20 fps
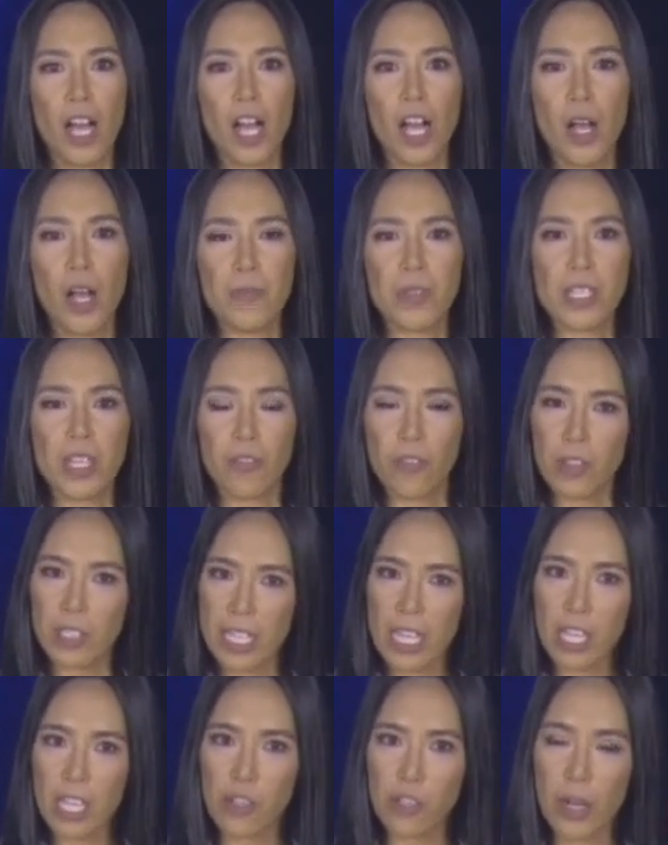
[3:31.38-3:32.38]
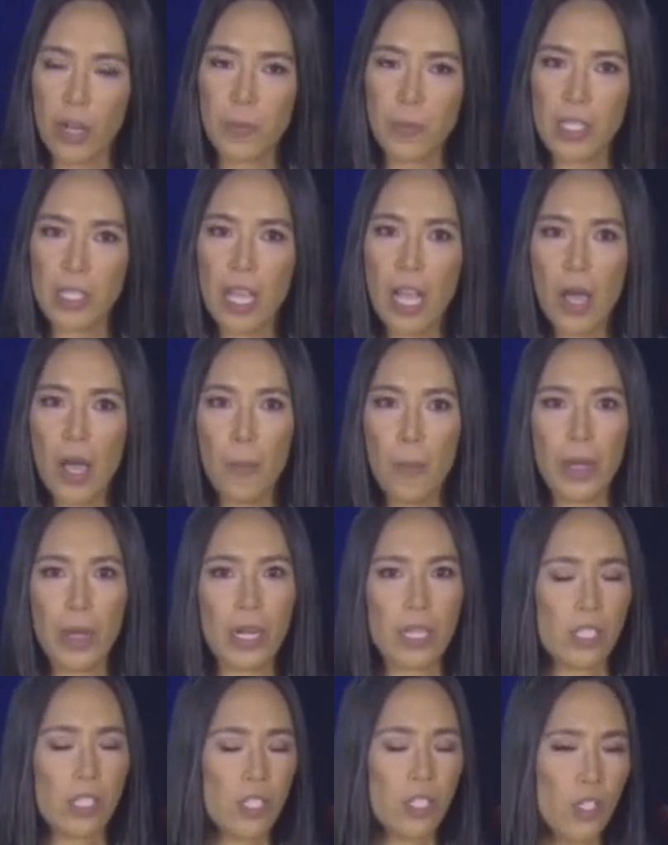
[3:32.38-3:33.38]
several day trips, but it's
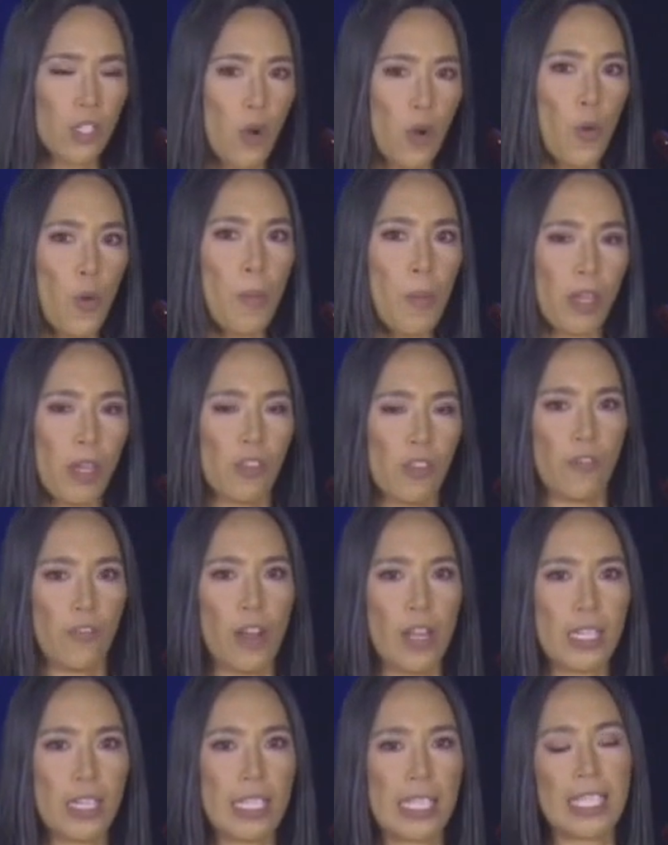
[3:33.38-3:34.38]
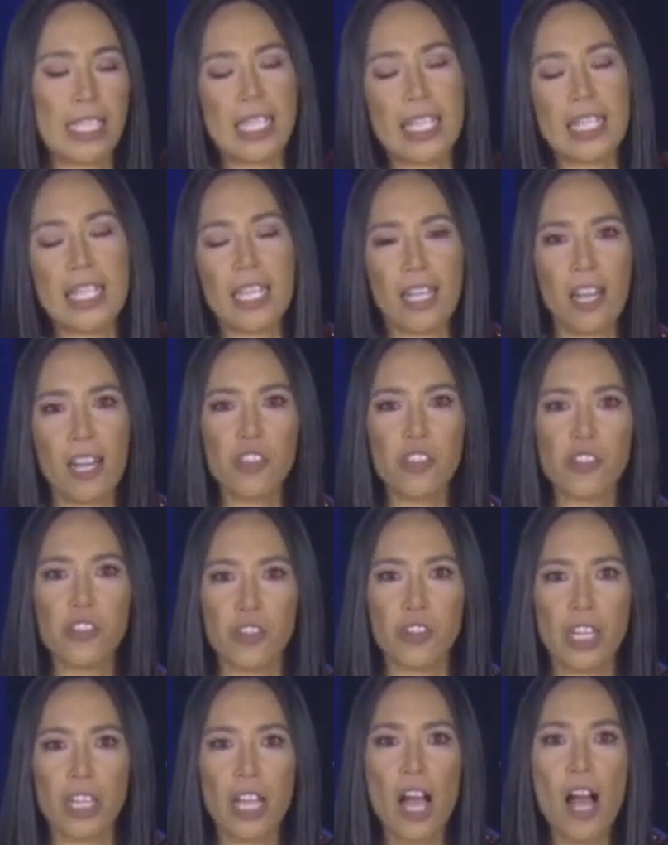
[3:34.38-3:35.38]
so much fun to see the
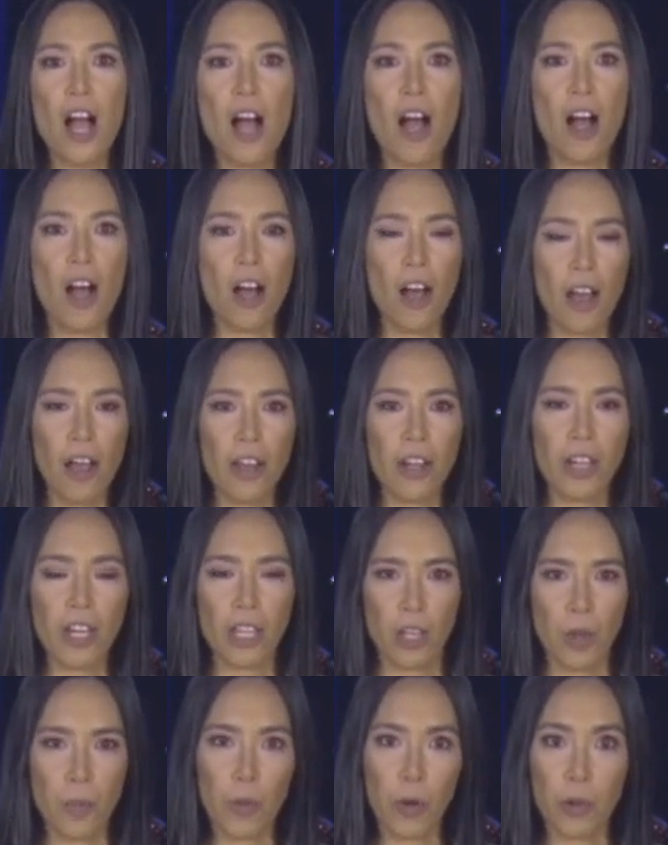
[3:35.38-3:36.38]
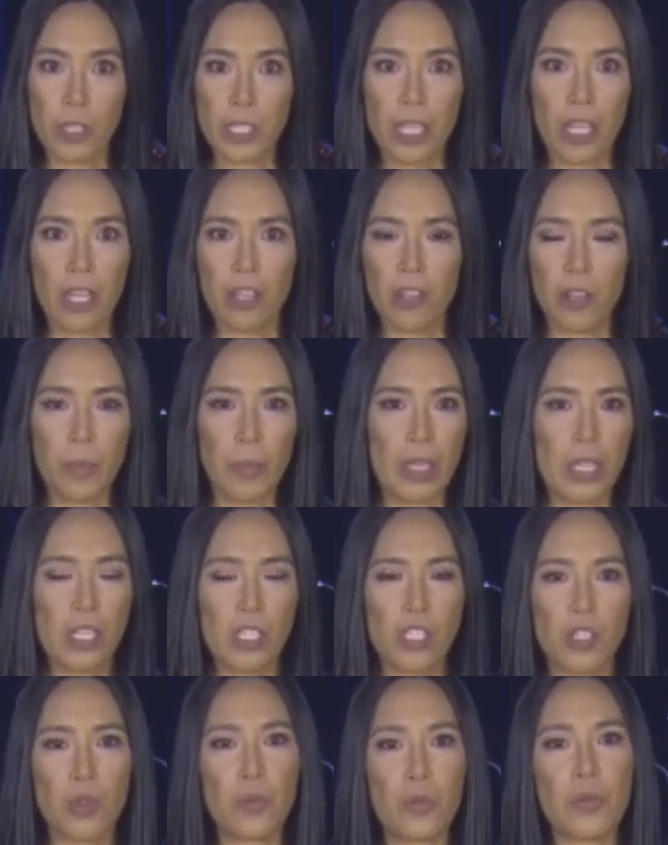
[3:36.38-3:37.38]
country on a motorcycle, because you're
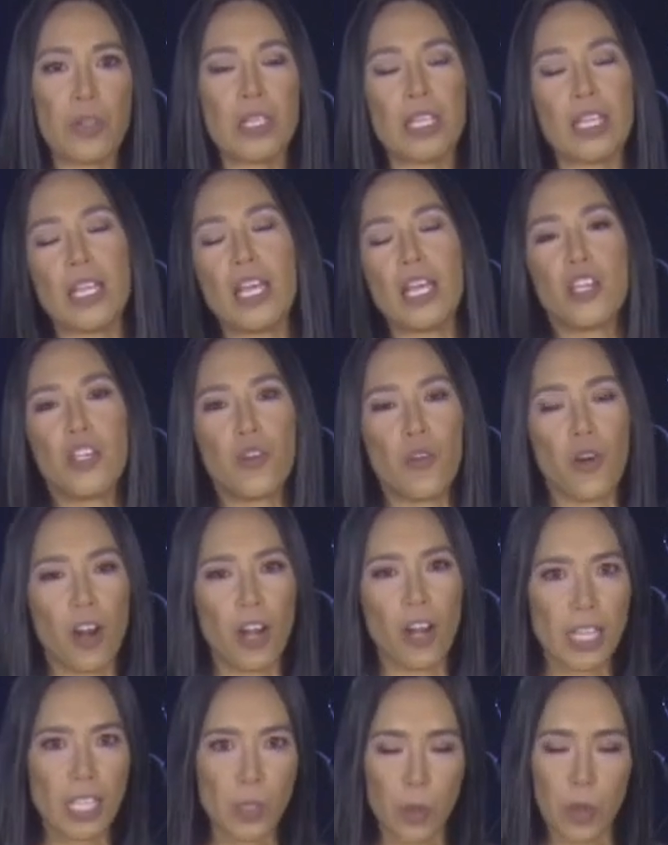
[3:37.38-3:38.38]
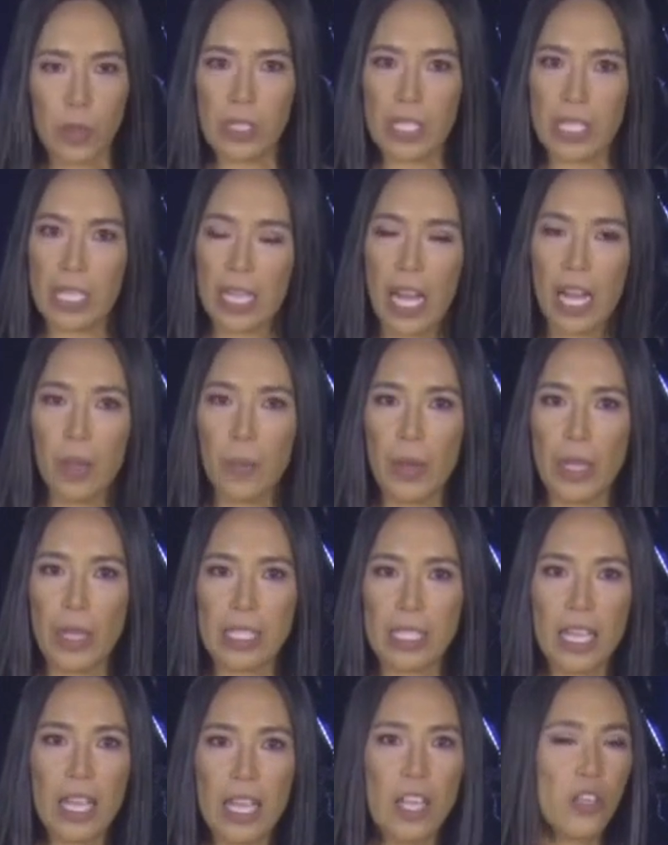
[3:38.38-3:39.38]
really, you are exposed to the elements.
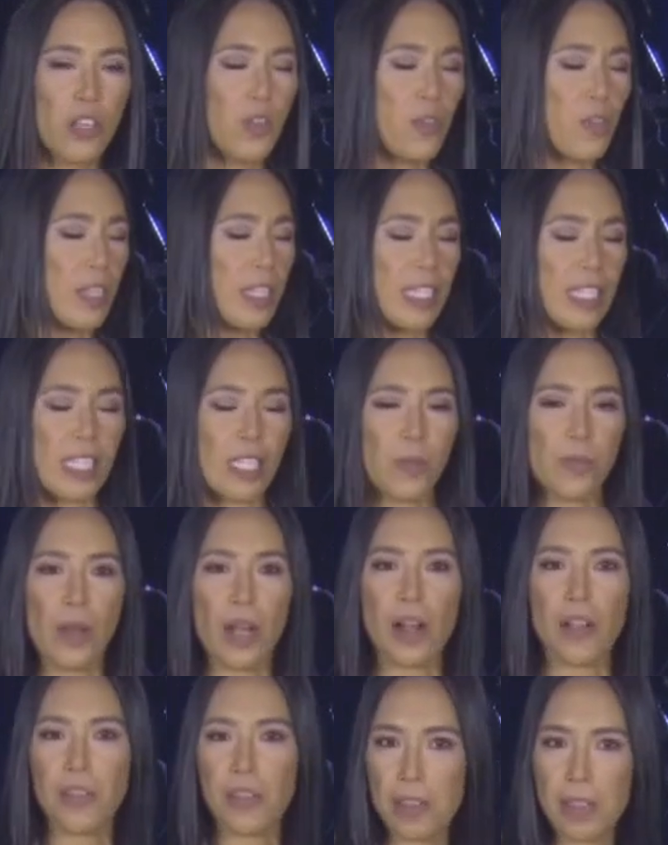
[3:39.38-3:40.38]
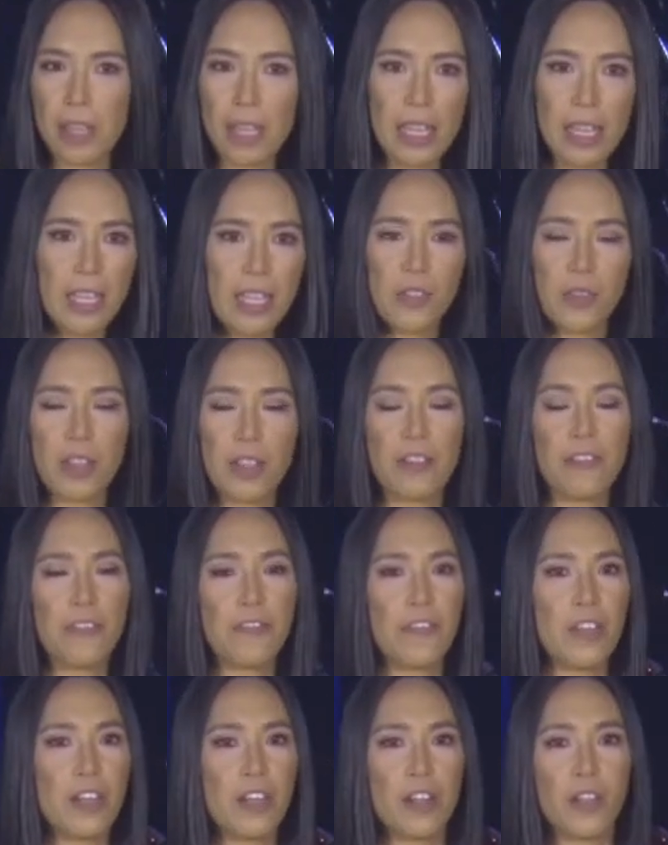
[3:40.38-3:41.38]
You can smell the things, you can
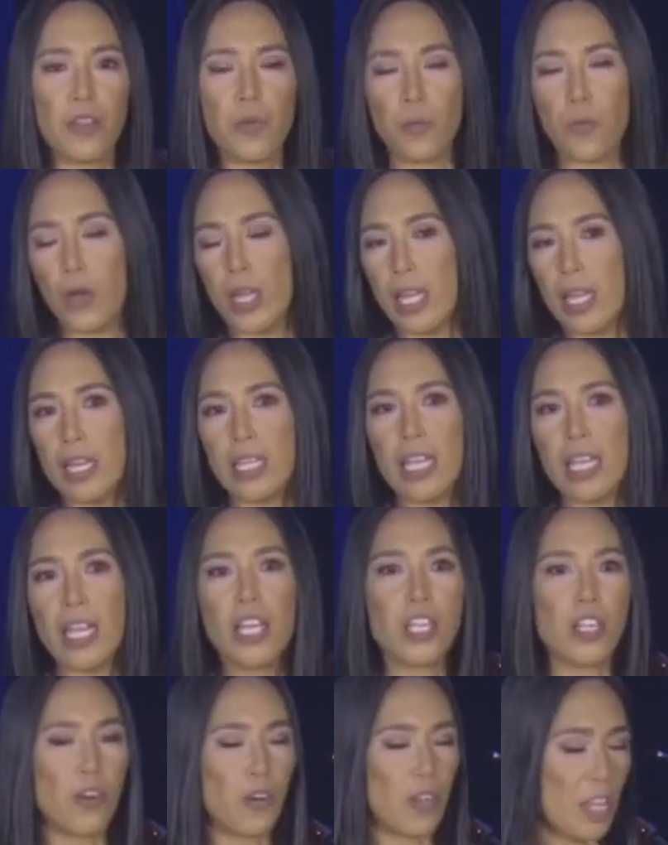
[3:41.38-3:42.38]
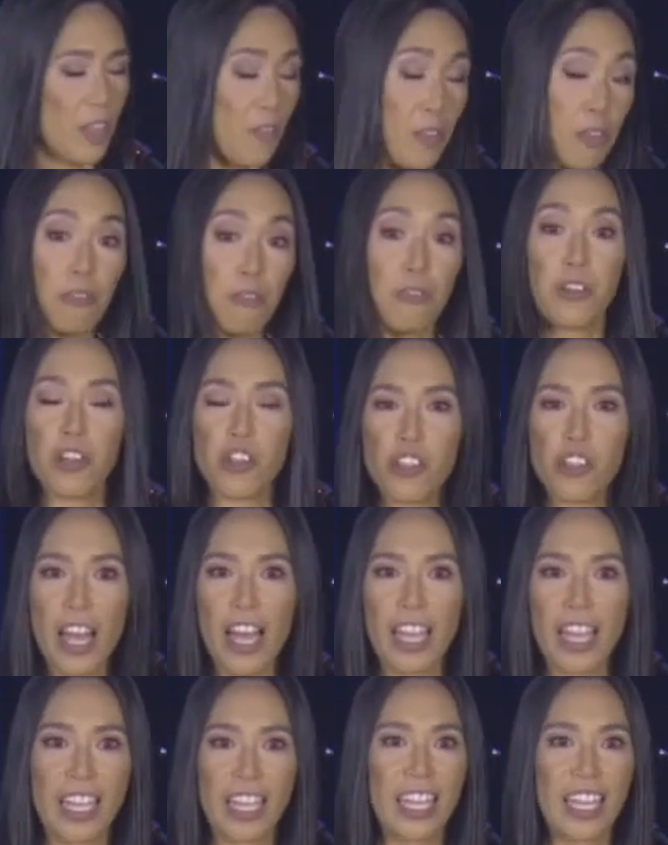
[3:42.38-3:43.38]
feel the wind, you know, even through your
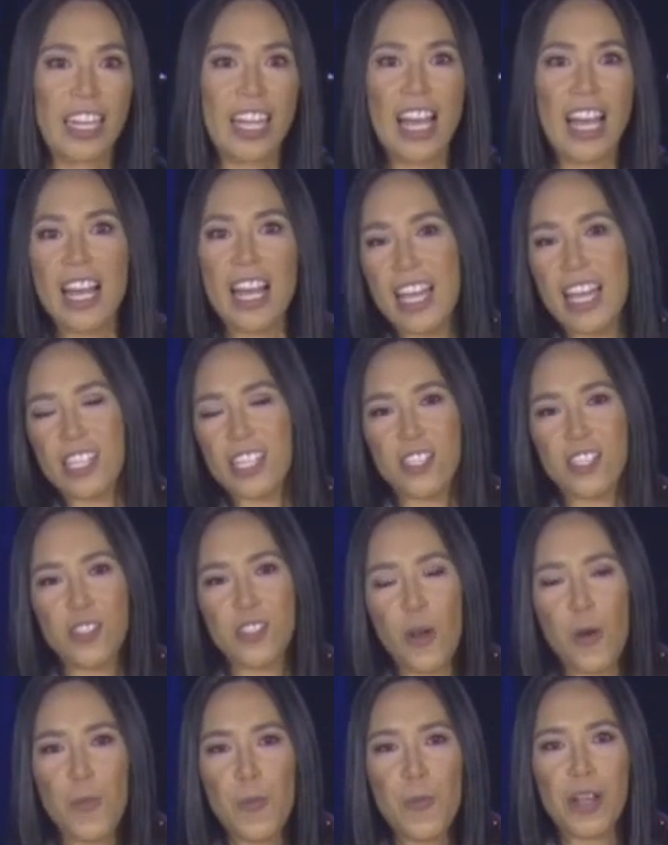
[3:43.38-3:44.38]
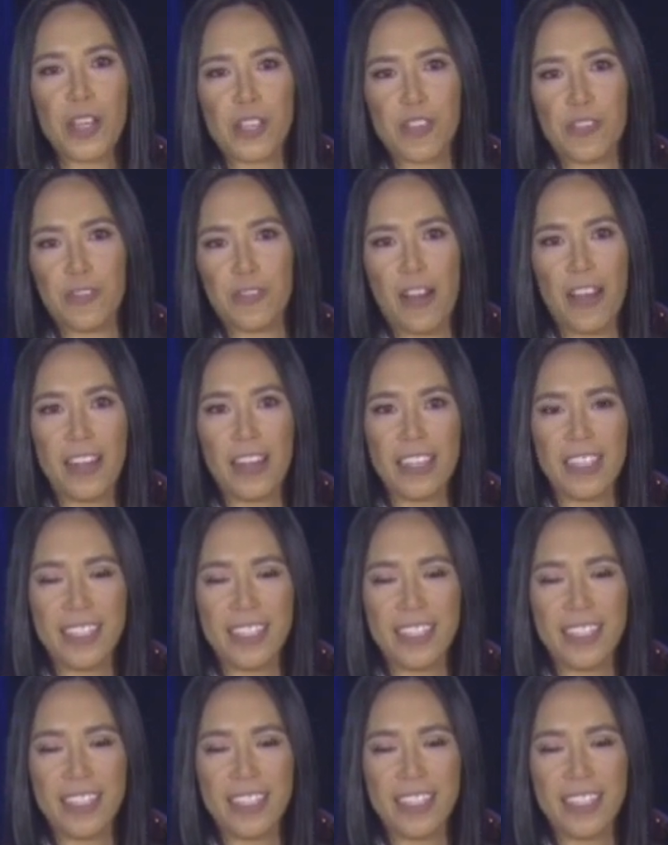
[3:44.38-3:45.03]
jacket. It's so much fun.